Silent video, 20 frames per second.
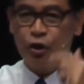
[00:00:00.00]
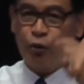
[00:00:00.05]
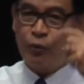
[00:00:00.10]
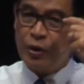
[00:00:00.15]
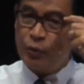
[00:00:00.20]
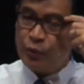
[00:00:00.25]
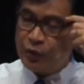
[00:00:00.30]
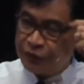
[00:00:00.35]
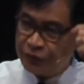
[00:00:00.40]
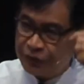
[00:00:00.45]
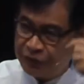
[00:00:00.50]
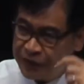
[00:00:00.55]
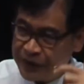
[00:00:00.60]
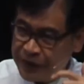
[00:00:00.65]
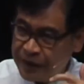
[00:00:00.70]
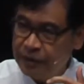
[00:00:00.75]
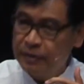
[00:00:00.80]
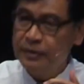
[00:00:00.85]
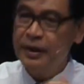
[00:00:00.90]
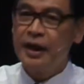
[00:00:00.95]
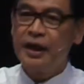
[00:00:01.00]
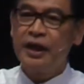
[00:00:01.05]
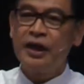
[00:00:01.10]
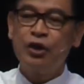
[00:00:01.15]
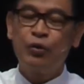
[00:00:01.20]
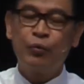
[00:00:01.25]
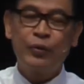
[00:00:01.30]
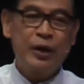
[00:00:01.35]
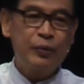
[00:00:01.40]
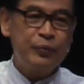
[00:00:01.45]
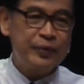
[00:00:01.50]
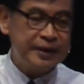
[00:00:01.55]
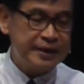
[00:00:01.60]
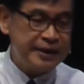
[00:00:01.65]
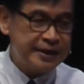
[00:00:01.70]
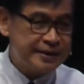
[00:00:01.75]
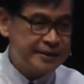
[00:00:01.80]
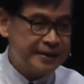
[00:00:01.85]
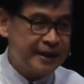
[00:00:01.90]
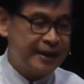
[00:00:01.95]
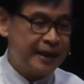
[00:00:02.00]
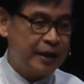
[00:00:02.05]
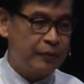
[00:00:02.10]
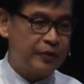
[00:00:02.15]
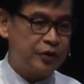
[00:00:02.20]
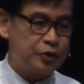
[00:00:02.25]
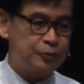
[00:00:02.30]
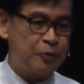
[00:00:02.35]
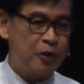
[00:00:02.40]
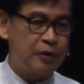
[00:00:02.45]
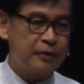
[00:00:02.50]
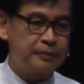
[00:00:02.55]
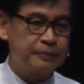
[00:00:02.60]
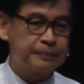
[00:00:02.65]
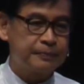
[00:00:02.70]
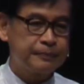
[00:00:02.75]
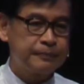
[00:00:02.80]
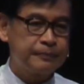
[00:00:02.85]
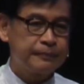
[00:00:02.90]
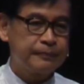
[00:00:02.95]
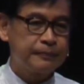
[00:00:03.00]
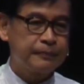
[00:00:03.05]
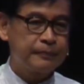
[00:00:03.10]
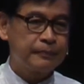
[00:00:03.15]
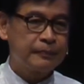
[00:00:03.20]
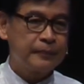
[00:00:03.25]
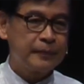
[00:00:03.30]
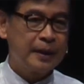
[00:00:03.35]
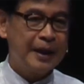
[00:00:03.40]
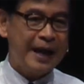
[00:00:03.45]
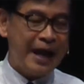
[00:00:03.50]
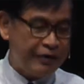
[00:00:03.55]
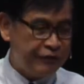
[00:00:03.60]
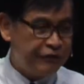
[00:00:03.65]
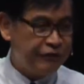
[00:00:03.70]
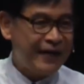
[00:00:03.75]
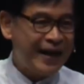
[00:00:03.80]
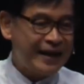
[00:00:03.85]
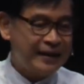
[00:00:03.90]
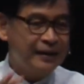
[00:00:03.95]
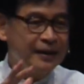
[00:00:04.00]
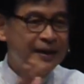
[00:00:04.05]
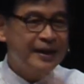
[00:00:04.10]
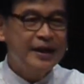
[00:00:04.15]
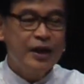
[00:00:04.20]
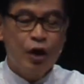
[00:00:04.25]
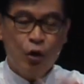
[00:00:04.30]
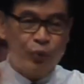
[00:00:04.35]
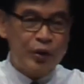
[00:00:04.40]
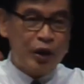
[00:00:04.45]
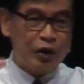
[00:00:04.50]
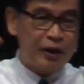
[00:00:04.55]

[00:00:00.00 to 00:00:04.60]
the way we feel, in the way we decide and respond. And finally, we are